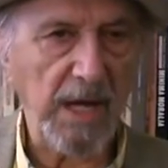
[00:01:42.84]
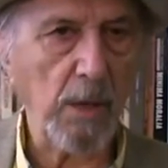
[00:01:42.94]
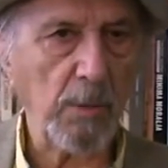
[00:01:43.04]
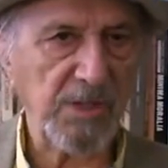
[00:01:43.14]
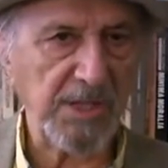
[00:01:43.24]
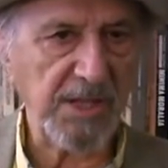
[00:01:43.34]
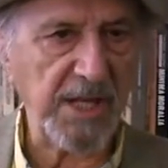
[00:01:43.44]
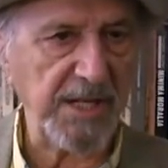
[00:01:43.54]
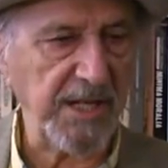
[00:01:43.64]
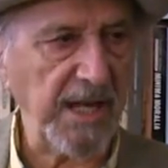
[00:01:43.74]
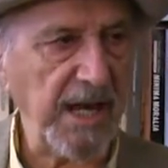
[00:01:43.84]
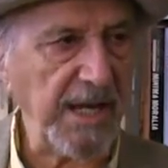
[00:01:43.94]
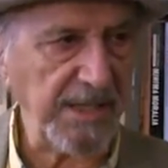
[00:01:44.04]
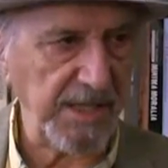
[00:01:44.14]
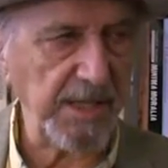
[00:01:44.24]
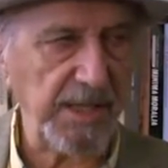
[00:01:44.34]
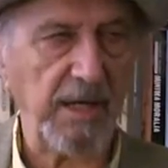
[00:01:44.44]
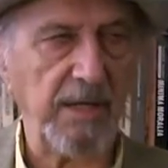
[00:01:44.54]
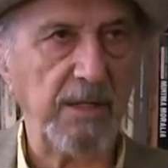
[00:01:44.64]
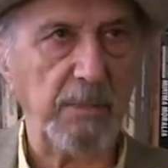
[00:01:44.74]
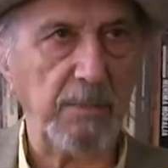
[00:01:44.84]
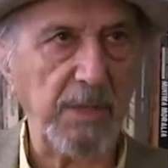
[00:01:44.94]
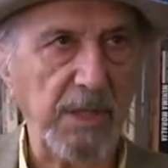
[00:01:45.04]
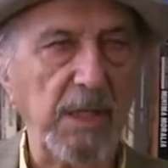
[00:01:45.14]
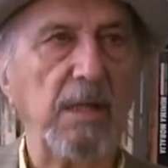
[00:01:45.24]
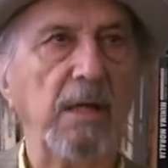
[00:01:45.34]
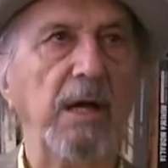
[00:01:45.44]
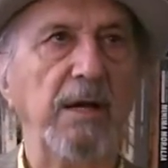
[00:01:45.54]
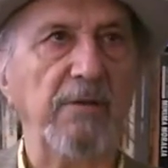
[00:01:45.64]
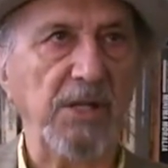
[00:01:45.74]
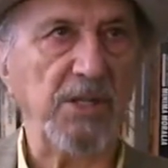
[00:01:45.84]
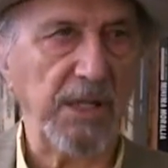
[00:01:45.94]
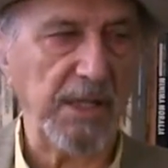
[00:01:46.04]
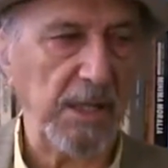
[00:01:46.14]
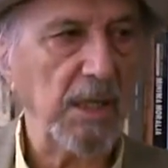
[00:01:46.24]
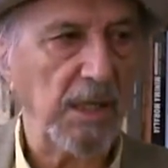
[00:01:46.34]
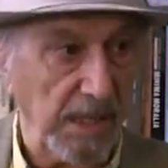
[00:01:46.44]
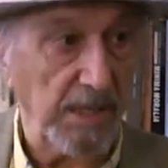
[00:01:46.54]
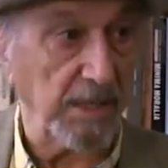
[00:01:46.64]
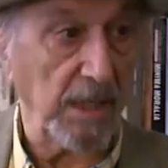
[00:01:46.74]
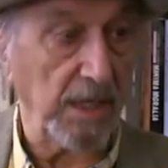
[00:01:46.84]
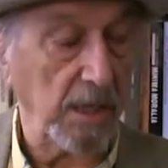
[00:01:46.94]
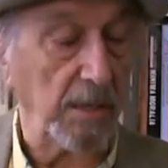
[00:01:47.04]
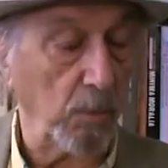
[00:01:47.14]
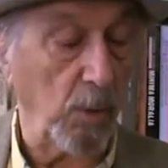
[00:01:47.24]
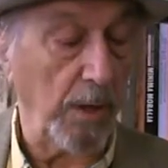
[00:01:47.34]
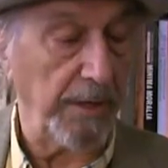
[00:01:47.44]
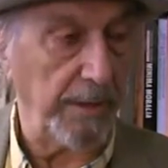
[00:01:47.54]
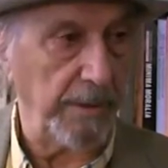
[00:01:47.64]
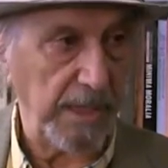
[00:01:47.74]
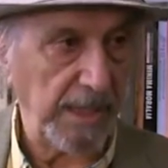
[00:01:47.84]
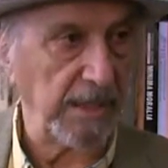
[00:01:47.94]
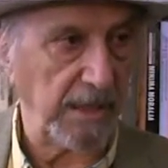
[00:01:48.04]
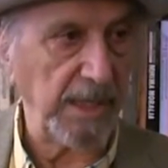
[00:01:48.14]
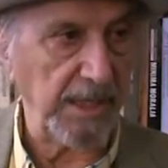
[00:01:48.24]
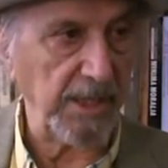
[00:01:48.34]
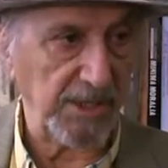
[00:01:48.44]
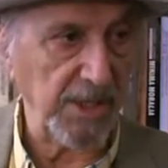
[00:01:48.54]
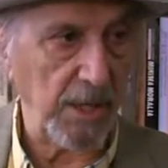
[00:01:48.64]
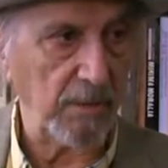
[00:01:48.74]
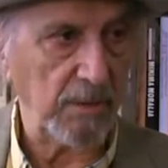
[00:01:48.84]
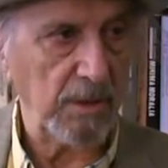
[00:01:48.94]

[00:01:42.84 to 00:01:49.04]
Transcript: always intended it. I intended it to be eventually in water, right. like it is now.